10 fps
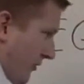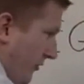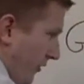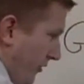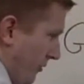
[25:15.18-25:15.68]

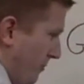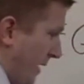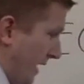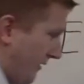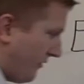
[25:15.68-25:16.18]
circular
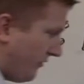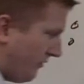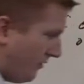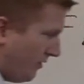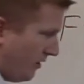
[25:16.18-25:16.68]

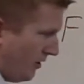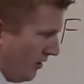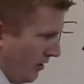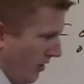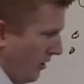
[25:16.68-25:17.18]
base,
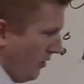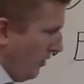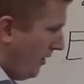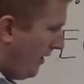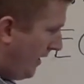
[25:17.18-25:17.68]

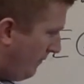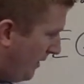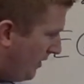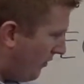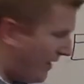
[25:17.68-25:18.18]
and
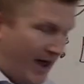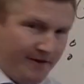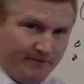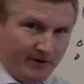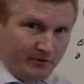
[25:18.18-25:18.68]
we know
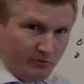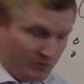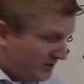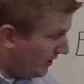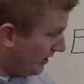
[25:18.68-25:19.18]
that
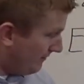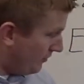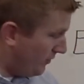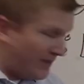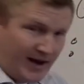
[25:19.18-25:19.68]
we started off
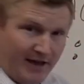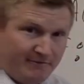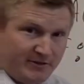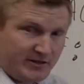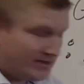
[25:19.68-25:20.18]
knowing that F is the